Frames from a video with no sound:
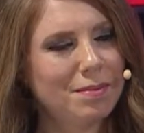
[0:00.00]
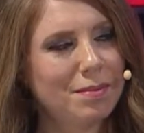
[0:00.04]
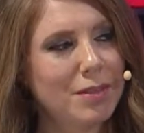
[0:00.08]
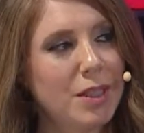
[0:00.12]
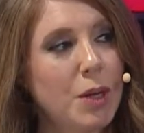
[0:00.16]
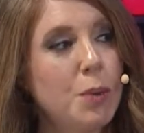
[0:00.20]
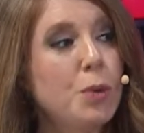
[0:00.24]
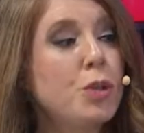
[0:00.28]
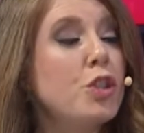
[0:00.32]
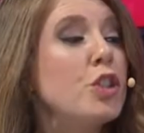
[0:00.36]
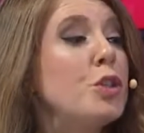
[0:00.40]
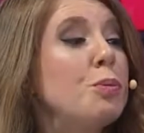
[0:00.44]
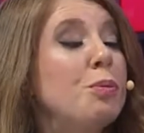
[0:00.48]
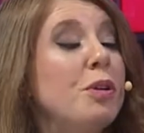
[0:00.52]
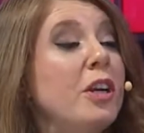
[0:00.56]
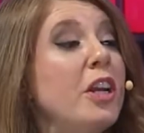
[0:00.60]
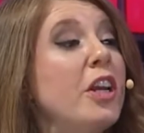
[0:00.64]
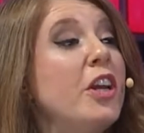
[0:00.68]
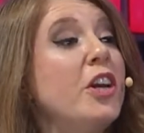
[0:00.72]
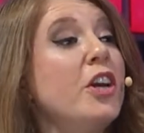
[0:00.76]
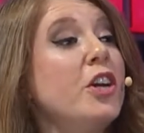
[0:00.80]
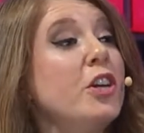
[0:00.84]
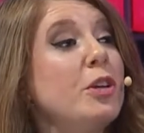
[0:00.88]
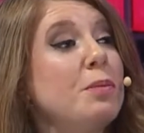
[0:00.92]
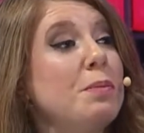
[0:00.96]
which is pretty
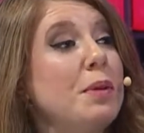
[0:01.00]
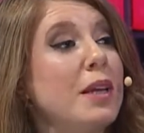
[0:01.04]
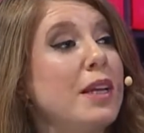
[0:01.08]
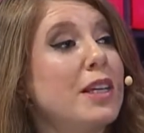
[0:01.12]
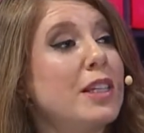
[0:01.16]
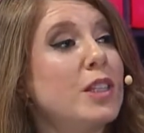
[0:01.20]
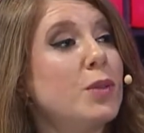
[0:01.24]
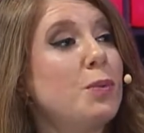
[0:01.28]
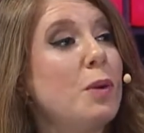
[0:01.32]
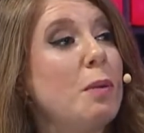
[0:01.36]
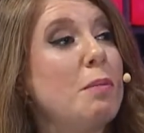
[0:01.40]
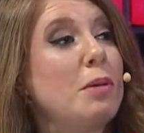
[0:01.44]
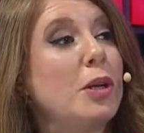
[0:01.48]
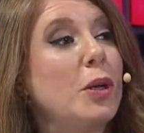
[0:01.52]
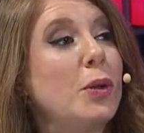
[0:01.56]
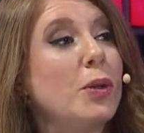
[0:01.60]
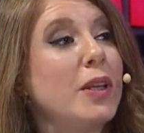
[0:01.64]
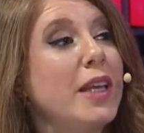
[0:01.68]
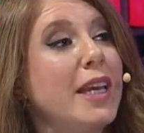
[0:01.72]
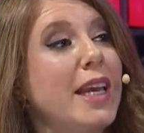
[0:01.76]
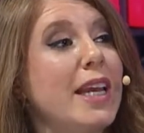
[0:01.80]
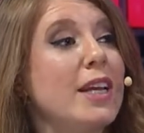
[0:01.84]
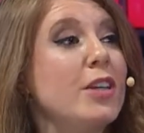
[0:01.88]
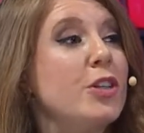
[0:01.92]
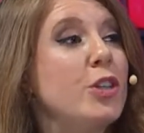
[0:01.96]
good because women
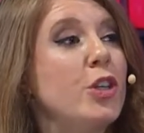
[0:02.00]
only get